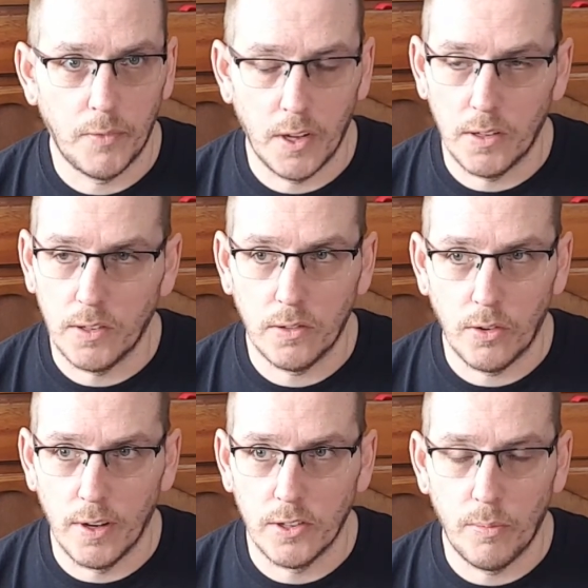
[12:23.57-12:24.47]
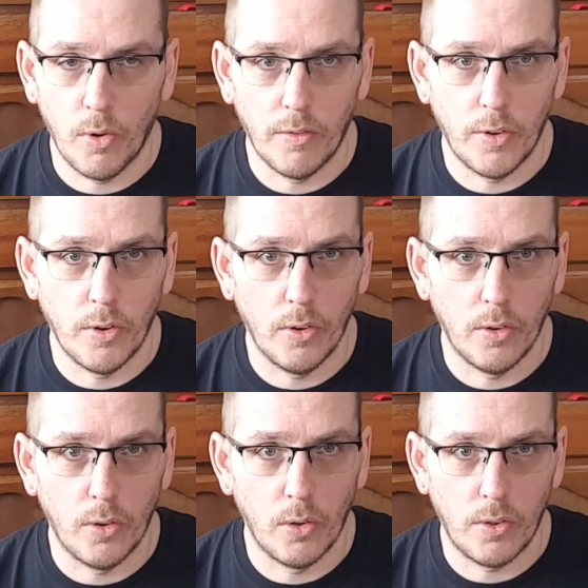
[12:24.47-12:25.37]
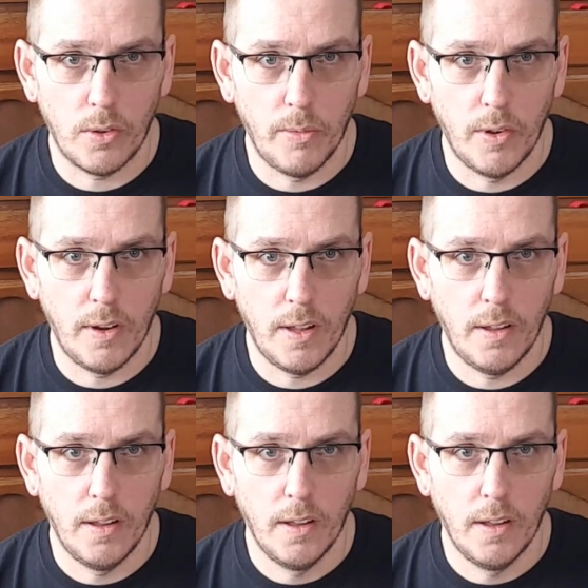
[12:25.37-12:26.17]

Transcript: It's great support for your local community,